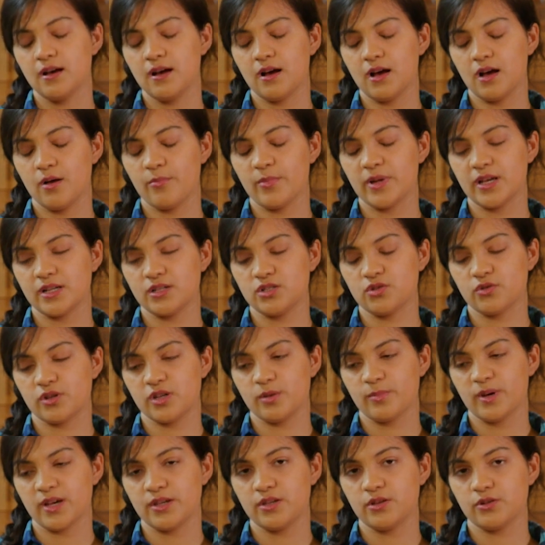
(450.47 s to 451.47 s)
Um, and
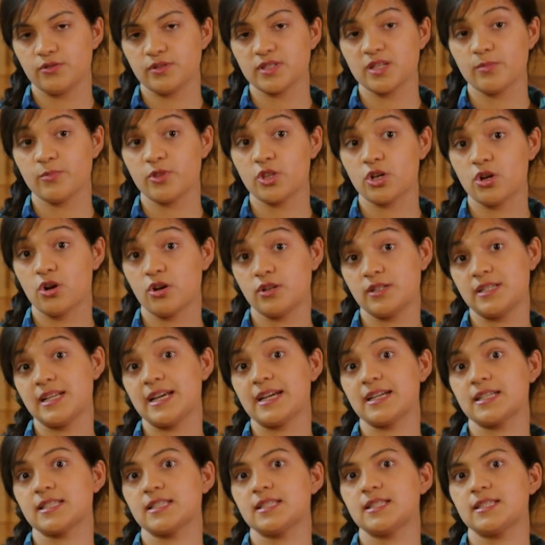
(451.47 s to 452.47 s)
talking about you know some of the
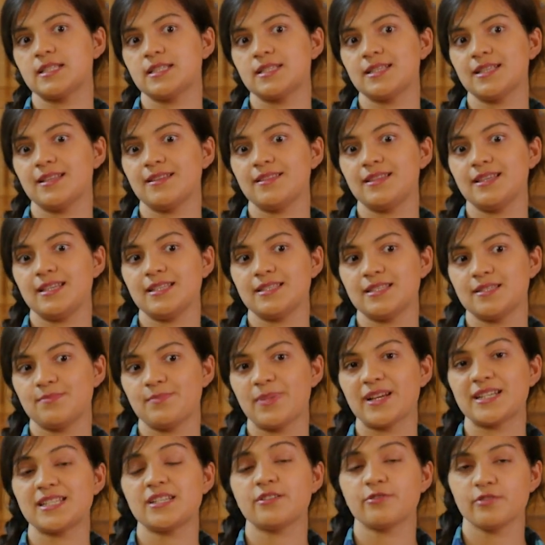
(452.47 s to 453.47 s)
contexts that these
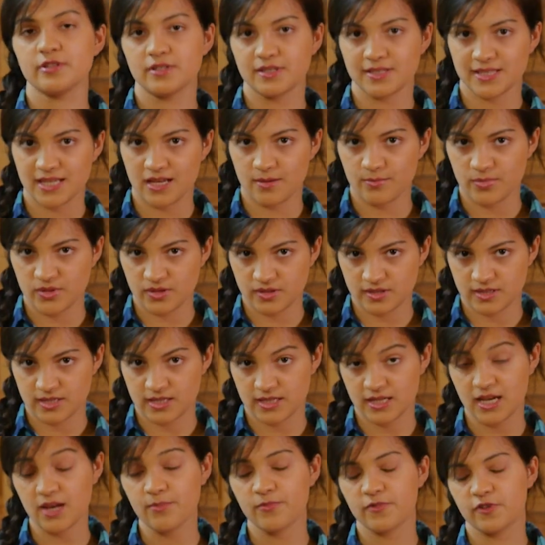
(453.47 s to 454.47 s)
bacterial samples
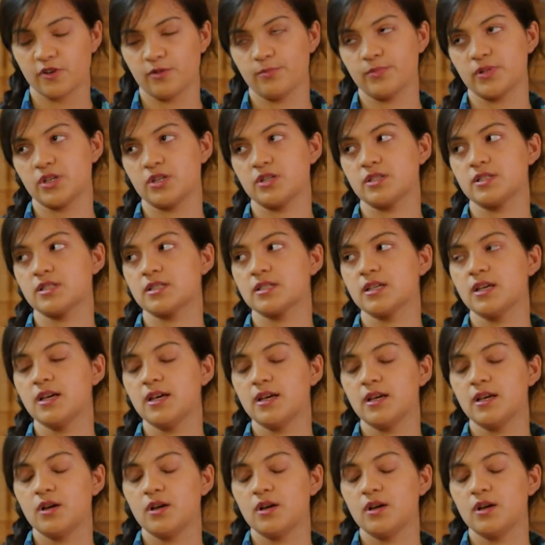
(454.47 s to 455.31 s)
had come from because